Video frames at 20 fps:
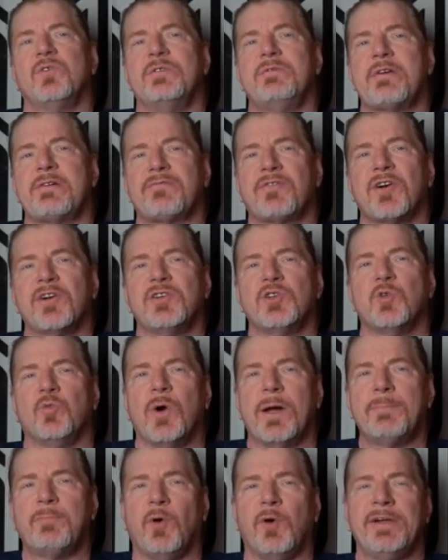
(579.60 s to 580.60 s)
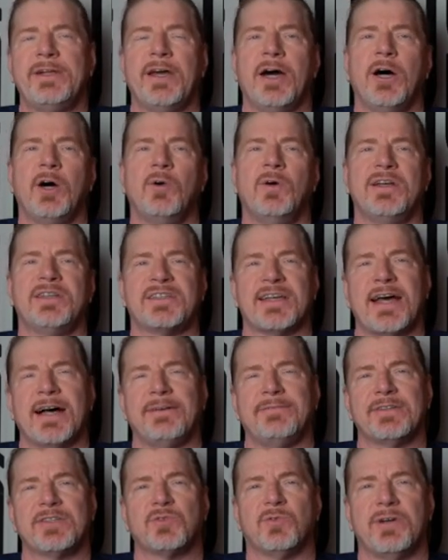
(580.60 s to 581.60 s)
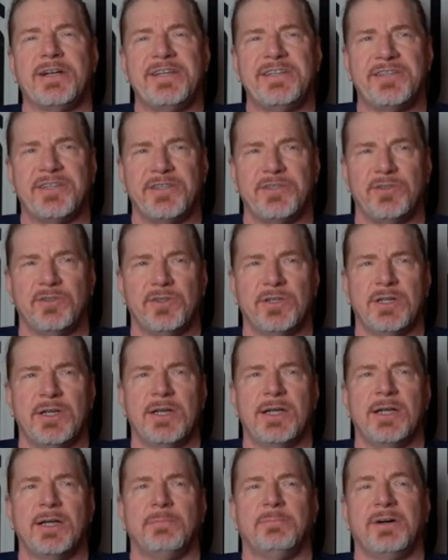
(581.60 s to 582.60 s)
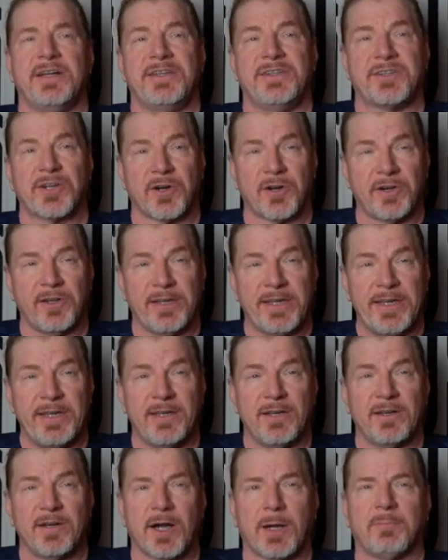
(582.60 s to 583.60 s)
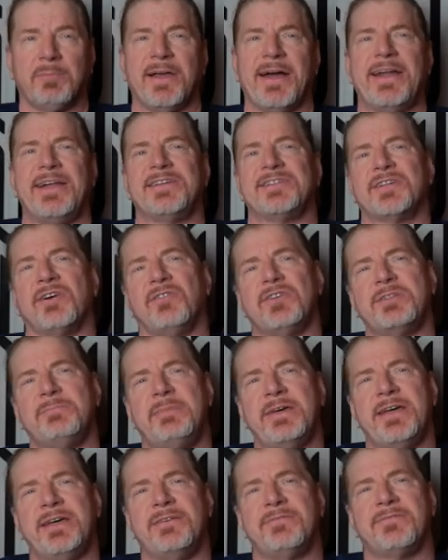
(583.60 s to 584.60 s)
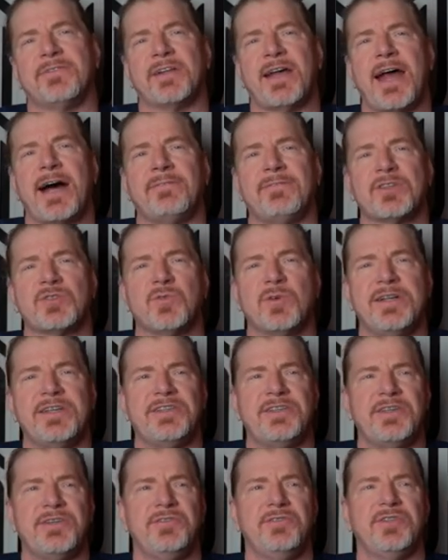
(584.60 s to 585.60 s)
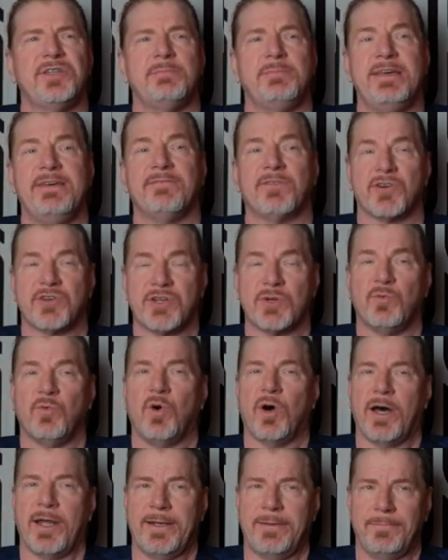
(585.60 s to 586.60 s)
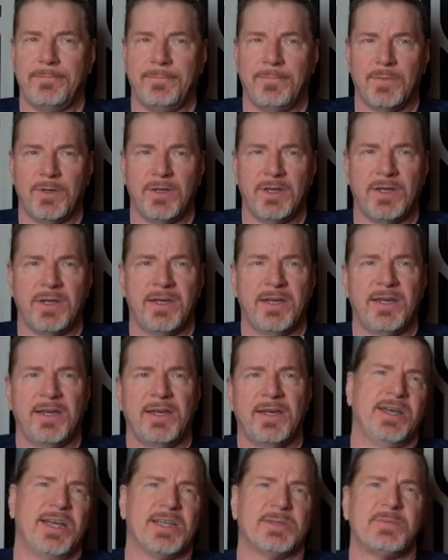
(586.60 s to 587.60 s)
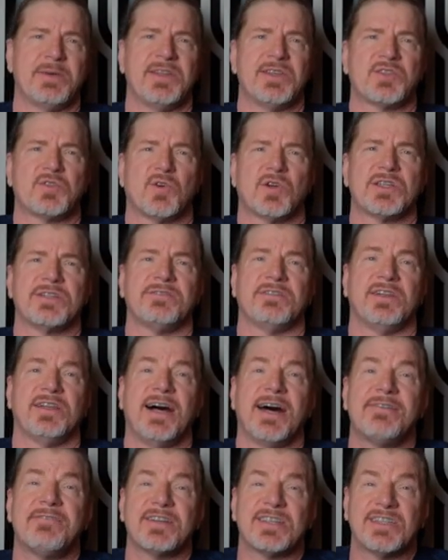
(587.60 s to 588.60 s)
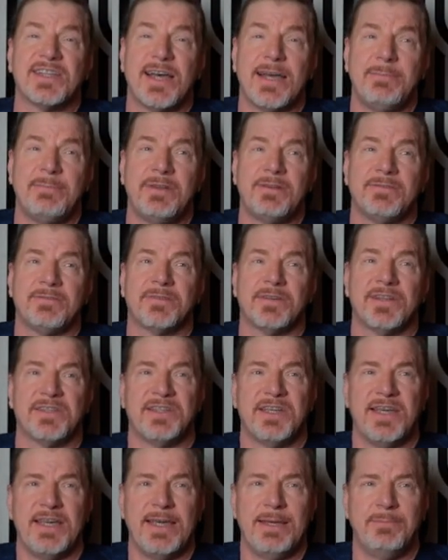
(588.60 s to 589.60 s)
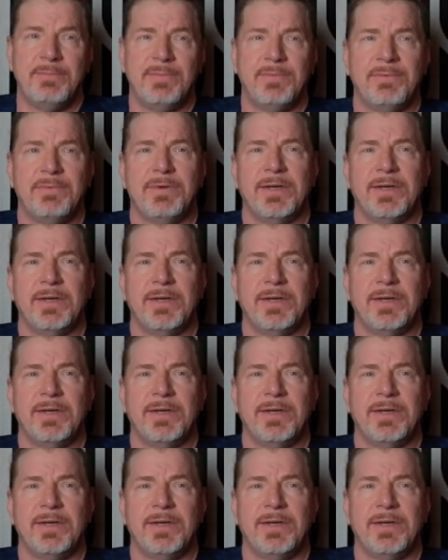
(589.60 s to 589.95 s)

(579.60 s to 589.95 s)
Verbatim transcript: we referred to 1.0 as Alpha 22, but internally, our plan has always been for Alpha 22 to be version 1. It's been the source of a lot of excitement for the team